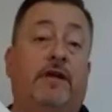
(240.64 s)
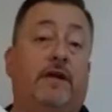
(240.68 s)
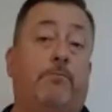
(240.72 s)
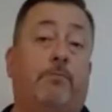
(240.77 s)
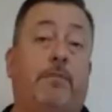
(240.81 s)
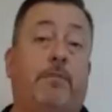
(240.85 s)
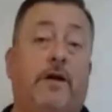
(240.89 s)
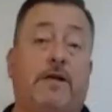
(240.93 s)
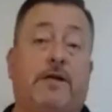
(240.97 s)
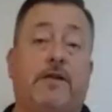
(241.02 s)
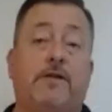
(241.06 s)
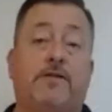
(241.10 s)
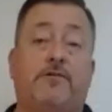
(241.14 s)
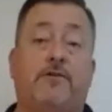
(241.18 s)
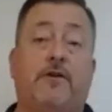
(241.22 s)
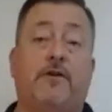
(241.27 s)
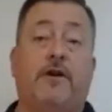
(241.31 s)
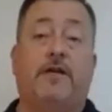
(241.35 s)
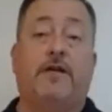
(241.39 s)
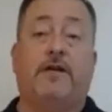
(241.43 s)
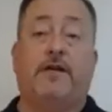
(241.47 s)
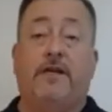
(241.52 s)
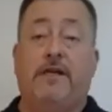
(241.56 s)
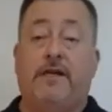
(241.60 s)
a bucket
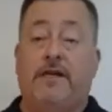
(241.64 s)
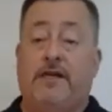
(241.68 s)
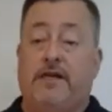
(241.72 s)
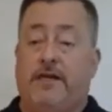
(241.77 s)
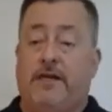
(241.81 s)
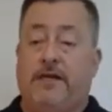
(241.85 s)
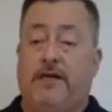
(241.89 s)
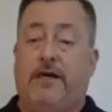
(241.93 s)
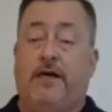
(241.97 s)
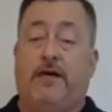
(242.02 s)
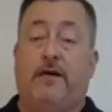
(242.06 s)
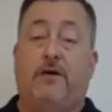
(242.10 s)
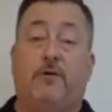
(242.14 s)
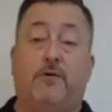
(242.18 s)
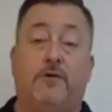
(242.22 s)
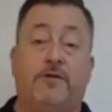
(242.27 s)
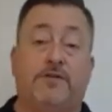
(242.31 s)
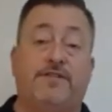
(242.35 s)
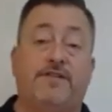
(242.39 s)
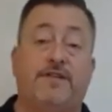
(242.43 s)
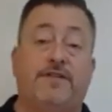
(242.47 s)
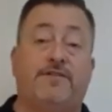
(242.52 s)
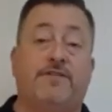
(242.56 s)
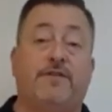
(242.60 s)
truck or a
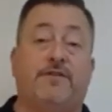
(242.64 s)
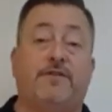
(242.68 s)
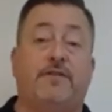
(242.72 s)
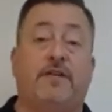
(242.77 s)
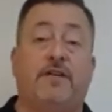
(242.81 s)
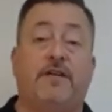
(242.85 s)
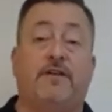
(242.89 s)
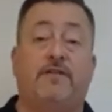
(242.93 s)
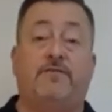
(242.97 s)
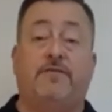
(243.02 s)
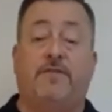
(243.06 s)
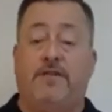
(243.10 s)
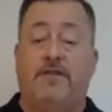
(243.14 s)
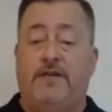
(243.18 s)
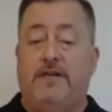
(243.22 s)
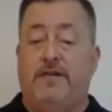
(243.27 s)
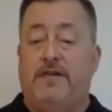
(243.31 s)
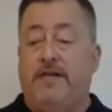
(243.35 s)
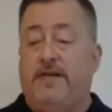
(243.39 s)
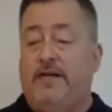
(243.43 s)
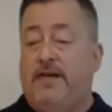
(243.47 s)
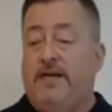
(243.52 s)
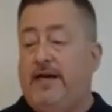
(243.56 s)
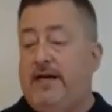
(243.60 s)
scissor lift.
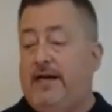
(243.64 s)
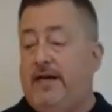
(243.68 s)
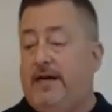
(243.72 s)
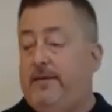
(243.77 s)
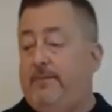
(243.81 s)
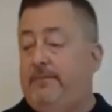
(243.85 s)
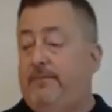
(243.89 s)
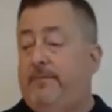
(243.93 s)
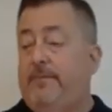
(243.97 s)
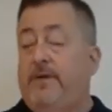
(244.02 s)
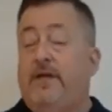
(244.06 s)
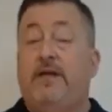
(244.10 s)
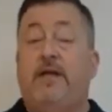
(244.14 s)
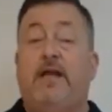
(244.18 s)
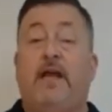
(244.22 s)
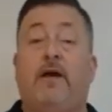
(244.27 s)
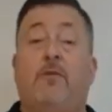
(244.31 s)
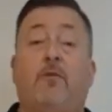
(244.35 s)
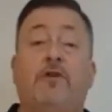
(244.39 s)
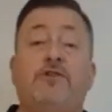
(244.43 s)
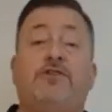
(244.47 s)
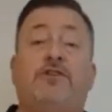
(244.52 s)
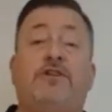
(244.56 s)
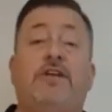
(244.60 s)
And
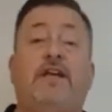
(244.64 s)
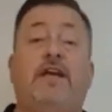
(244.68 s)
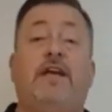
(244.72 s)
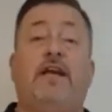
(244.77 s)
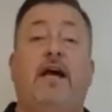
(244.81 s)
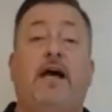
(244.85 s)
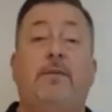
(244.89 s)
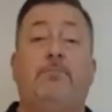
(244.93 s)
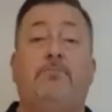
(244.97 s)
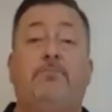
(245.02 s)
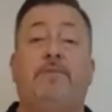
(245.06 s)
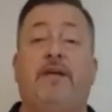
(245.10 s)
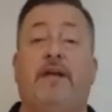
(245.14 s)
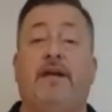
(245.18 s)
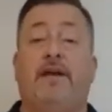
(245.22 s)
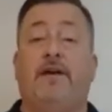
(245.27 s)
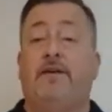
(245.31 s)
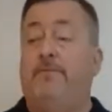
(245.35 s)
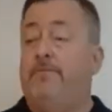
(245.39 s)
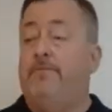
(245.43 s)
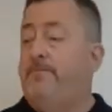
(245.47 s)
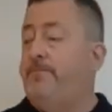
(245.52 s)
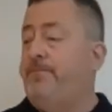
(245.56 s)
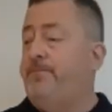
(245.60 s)
once you get up
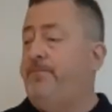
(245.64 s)
there,